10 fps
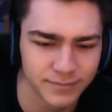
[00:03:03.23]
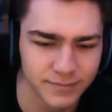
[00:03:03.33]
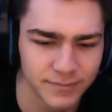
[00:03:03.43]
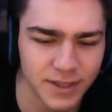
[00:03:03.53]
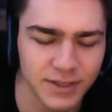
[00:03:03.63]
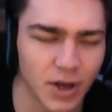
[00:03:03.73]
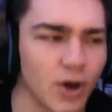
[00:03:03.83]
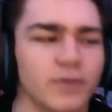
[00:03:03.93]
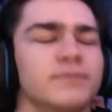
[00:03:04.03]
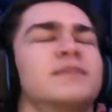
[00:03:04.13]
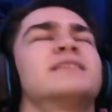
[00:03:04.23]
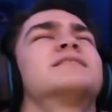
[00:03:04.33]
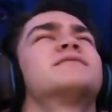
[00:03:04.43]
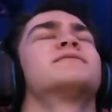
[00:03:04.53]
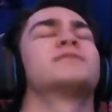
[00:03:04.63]
Because all
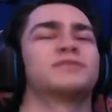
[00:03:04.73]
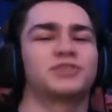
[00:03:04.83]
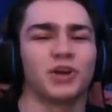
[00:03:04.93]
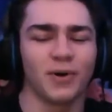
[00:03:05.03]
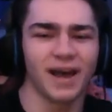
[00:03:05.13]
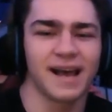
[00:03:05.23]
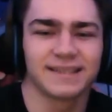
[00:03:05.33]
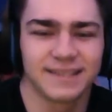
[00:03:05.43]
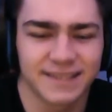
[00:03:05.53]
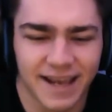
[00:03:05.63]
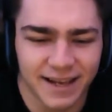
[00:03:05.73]
this show has is